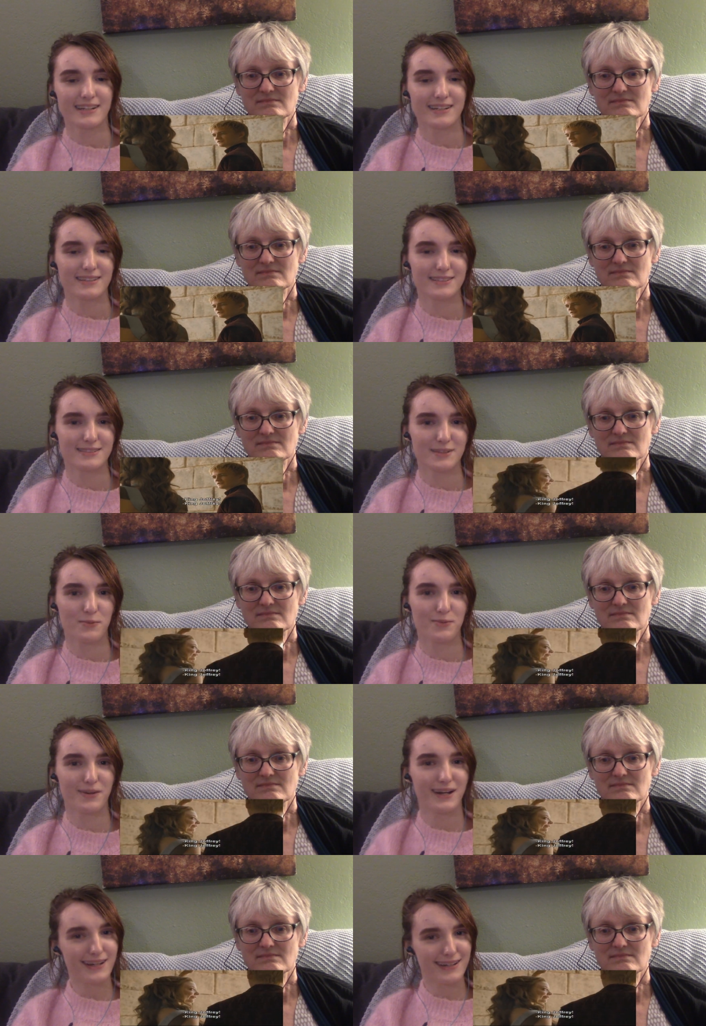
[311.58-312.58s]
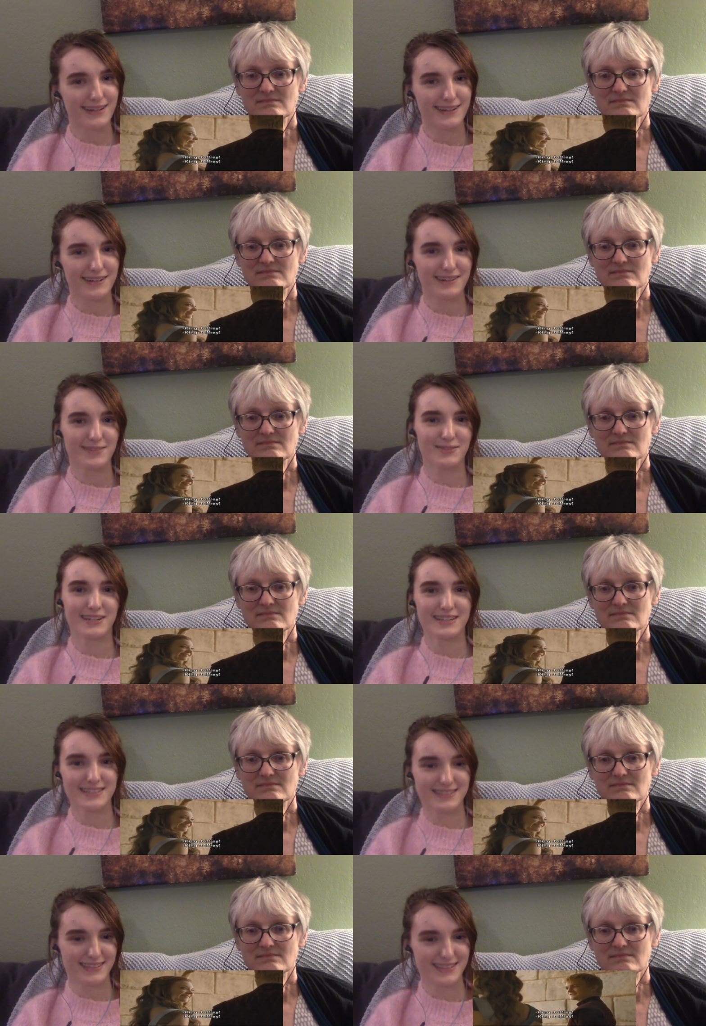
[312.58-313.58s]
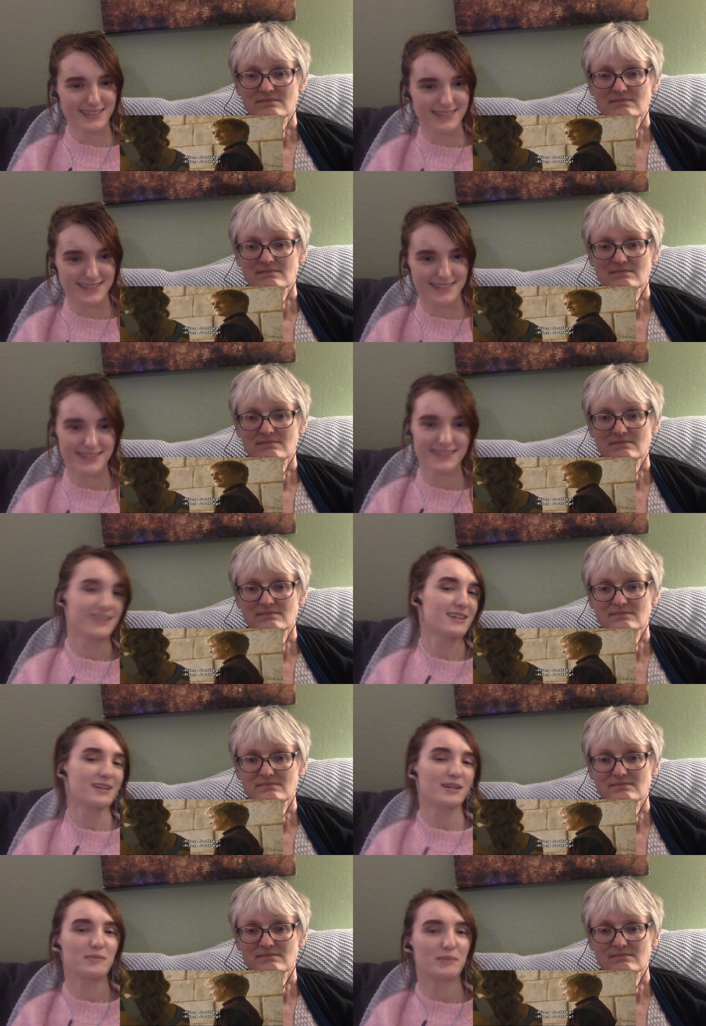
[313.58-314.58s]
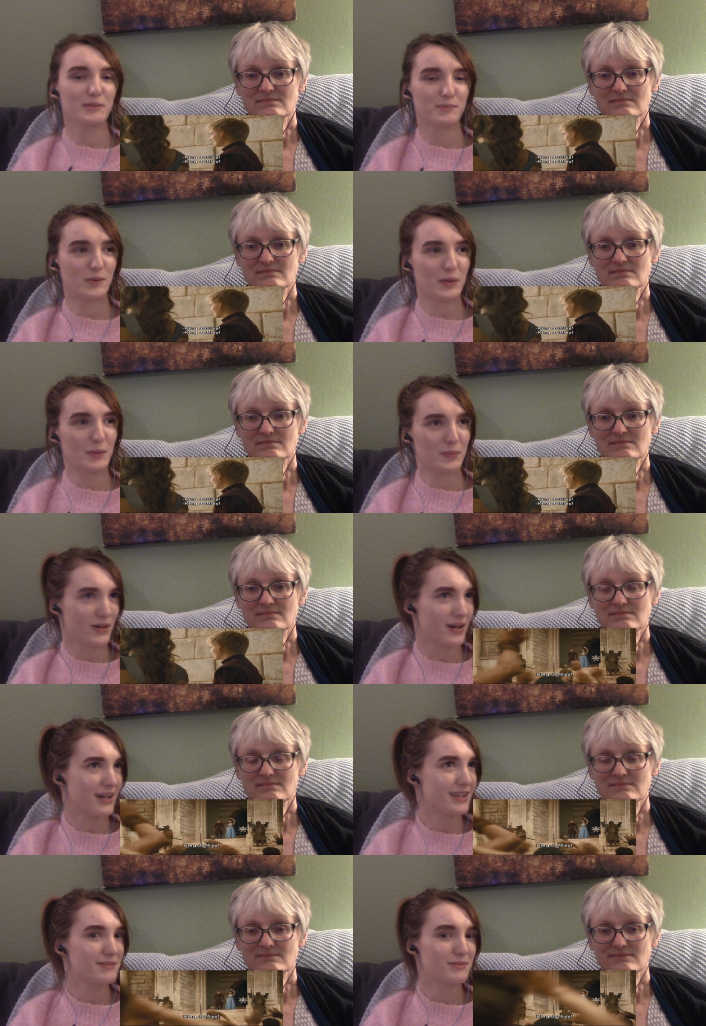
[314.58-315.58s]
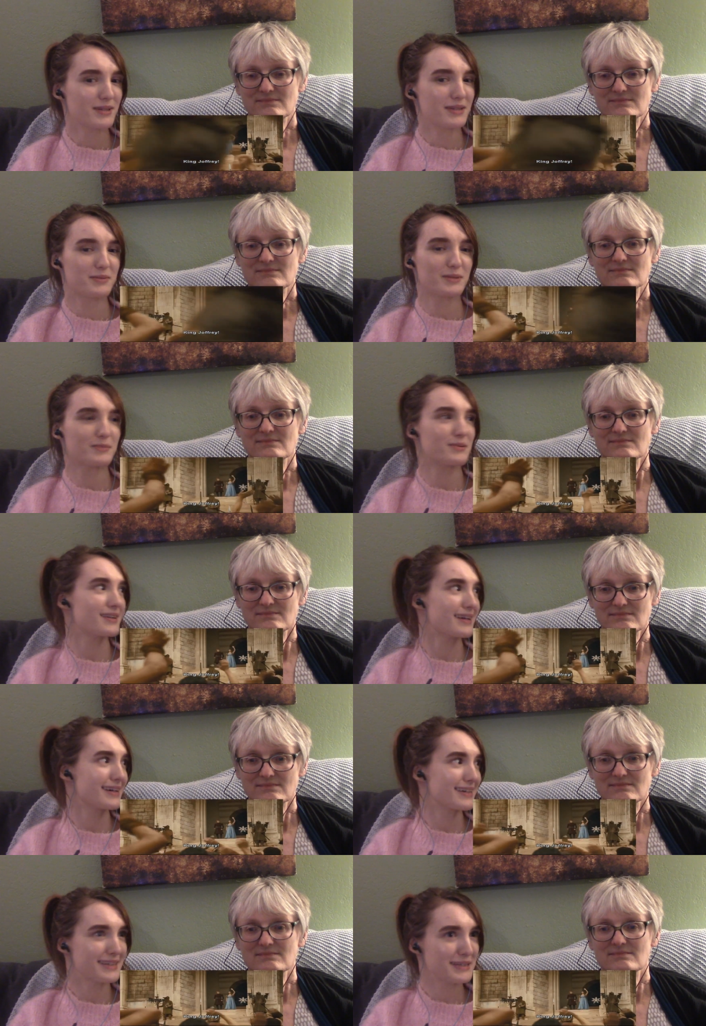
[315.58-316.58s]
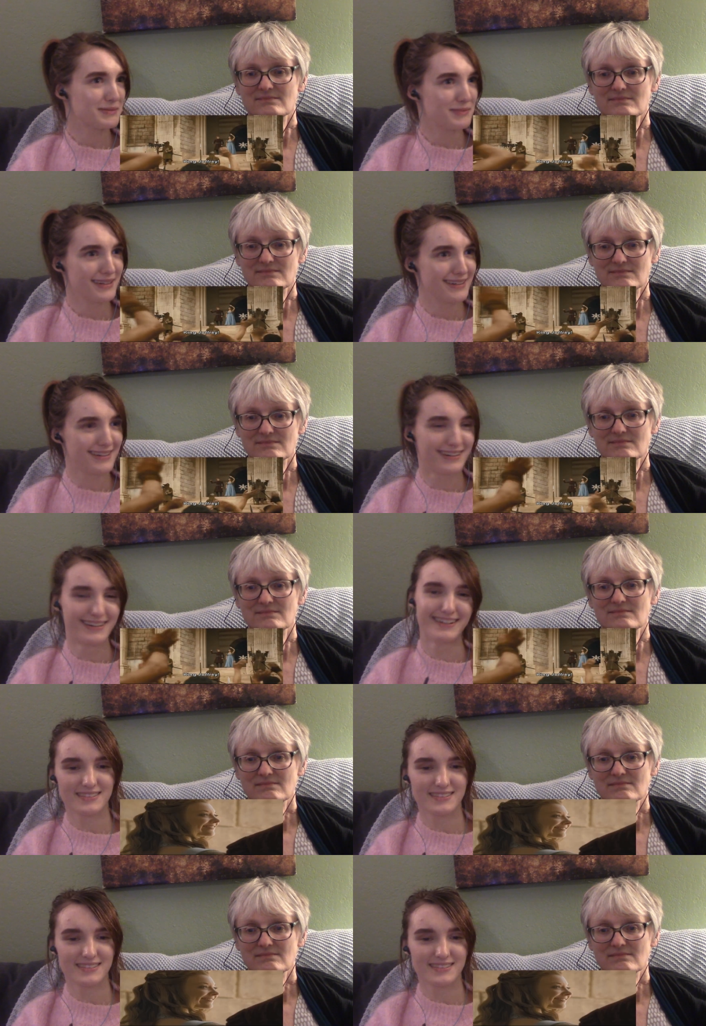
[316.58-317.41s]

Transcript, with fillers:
Speaker 1: He's like, what? What is this? People applauding me? People liking me? Of